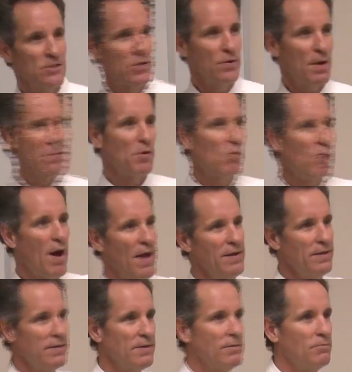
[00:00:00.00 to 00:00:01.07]
So number
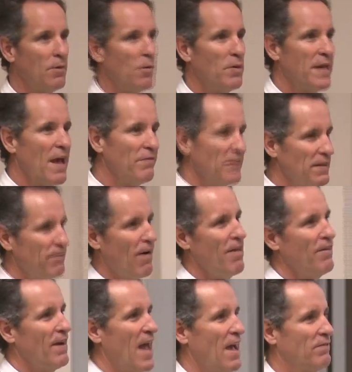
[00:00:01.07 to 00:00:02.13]
one, what would Heavenly
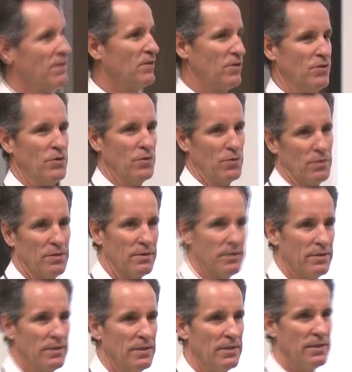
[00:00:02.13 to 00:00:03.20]
Father have you to do?
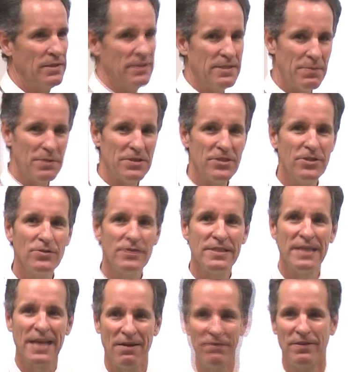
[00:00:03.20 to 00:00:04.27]
Number two,
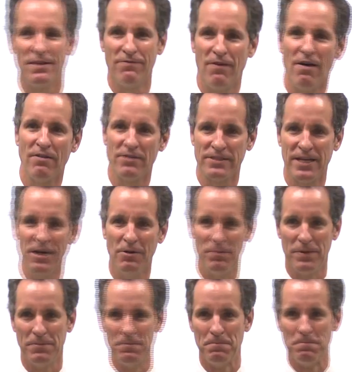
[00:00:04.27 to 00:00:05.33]
seek Heavenly Father's help.
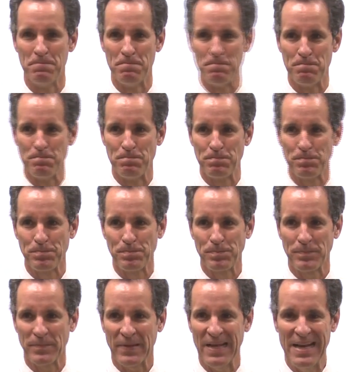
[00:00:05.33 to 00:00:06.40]

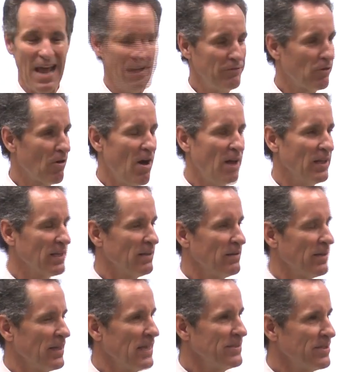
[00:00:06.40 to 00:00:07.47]
And after all,
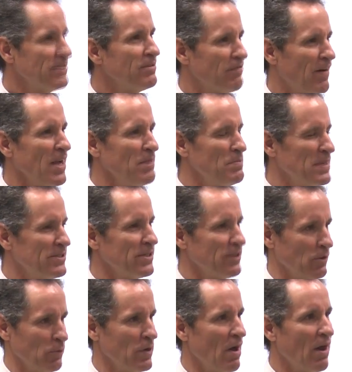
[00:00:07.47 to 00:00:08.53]
it's a divine mission
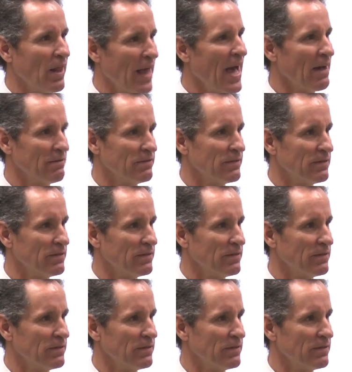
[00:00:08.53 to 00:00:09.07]
that we all have.